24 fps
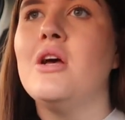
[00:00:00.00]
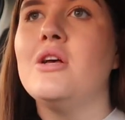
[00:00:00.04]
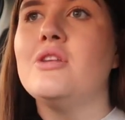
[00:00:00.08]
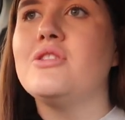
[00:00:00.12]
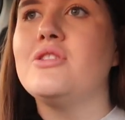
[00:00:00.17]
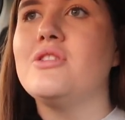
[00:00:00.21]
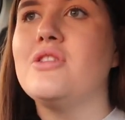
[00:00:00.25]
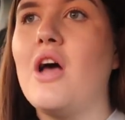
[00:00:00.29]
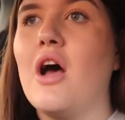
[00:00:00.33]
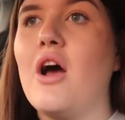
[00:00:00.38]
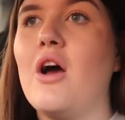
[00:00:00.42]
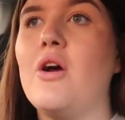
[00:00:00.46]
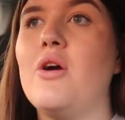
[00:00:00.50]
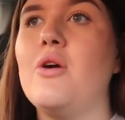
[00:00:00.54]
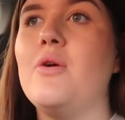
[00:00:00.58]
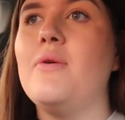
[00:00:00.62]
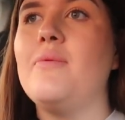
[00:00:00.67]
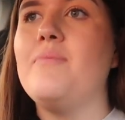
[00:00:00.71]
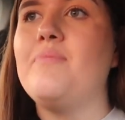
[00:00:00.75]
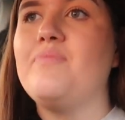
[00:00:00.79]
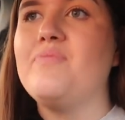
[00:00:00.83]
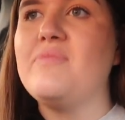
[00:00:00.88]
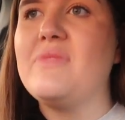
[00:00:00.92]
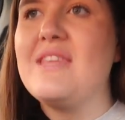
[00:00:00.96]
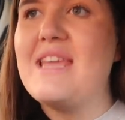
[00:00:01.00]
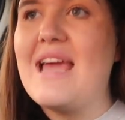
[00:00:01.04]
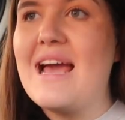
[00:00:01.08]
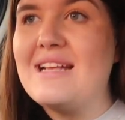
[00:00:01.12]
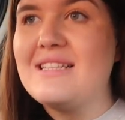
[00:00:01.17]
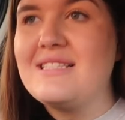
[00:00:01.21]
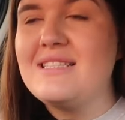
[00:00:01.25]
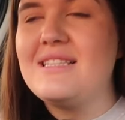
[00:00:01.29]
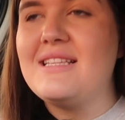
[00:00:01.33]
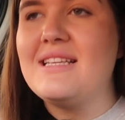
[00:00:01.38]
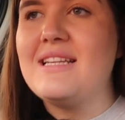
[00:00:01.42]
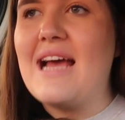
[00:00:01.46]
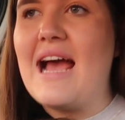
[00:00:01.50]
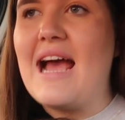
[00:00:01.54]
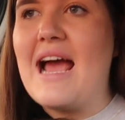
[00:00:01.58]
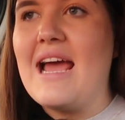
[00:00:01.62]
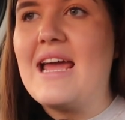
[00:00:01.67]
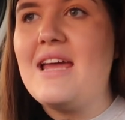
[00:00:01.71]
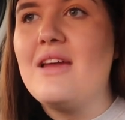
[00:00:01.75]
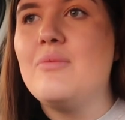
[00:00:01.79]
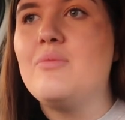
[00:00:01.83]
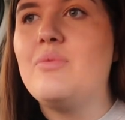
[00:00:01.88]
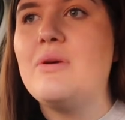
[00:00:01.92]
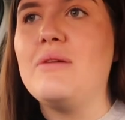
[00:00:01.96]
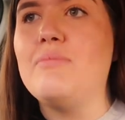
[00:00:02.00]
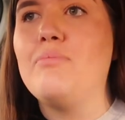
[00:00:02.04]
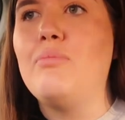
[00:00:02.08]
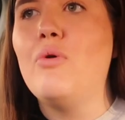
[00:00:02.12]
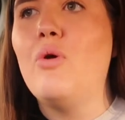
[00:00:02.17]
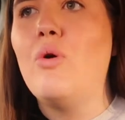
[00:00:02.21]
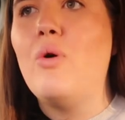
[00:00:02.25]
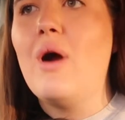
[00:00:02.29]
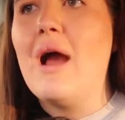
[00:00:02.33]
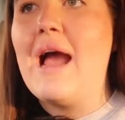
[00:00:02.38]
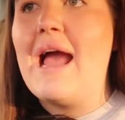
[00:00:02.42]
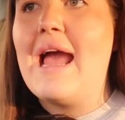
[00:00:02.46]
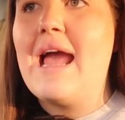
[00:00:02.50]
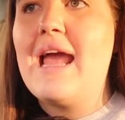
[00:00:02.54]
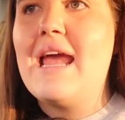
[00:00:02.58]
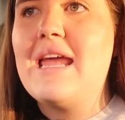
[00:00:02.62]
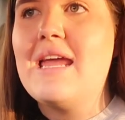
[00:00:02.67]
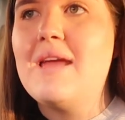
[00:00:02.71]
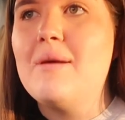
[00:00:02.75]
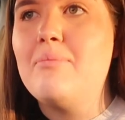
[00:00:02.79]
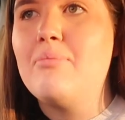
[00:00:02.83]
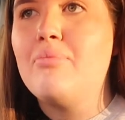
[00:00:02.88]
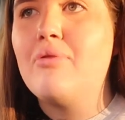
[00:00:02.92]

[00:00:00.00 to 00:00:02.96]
So yesterday we bought a